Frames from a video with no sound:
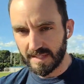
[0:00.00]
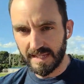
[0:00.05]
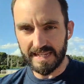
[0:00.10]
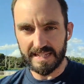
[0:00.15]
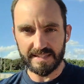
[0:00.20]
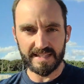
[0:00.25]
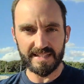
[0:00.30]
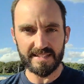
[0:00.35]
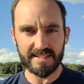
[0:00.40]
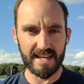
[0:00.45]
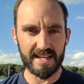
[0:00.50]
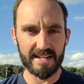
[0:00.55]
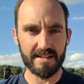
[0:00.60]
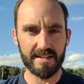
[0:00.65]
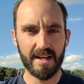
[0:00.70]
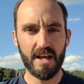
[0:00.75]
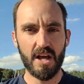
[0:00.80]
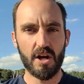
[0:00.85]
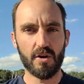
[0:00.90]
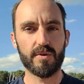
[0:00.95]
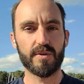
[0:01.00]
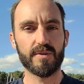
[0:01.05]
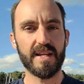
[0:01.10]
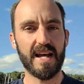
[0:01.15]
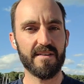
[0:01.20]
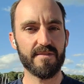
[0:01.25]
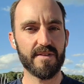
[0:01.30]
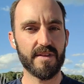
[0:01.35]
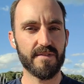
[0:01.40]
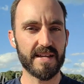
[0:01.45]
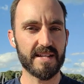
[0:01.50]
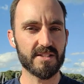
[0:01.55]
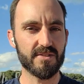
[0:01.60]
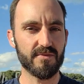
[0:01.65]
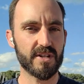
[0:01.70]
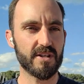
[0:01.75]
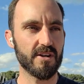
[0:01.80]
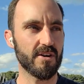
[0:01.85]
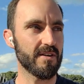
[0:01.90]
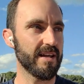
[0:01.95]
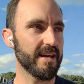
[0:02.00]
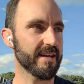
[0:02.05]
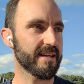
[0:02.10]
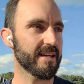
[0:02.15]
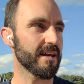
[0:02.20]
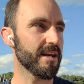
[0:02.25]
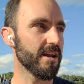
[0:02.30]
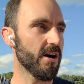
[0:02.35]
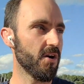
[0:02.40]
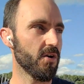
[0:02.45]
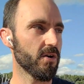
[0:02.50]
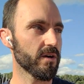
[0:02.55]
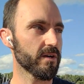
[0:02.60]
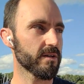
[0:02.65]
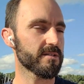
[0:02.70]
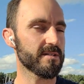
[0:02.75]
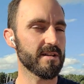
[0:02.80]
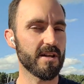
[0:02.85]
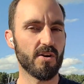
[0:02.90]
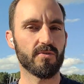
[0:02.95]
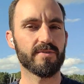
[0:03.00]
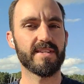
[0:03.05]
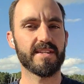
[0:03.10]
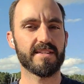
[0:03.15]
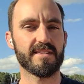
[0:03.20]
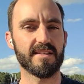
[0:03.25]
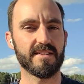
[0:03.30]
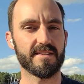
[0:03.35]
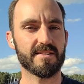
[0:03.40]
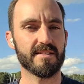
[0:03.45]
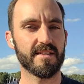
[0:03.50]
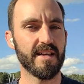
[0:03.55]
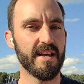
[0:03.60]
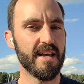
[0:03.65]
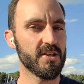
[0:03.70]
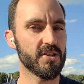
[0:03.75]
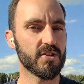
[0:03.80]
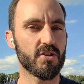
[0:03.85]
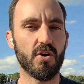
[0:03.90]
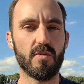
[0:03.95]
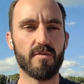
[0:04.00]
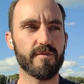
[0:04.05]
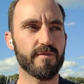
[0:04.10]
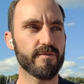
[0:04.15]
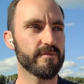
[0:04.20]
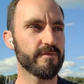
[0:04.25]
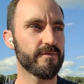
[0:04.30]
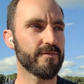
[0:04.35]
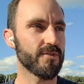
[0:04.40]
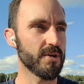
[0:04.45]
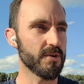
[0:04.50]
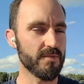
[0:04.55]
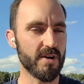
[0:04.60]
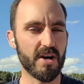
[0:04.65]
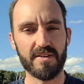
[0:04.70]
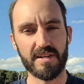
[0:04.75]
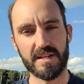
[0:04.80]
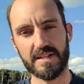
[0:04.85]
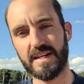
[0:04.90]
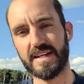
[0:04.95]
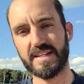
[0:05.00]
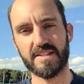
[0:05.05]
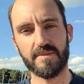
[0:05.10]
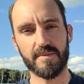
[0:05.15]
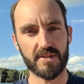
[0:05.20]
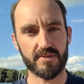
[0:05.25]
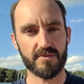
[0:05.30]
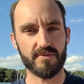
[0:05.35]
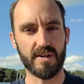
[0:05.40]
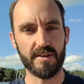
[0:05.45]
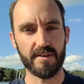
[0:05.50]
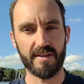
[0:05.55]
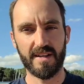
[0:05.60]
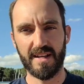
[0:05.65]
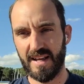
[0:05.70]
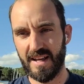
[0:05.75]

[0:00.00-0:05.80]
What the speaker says: In this end, we would have the things that we call like long, slow distance. You go for a run, a 90-minute run.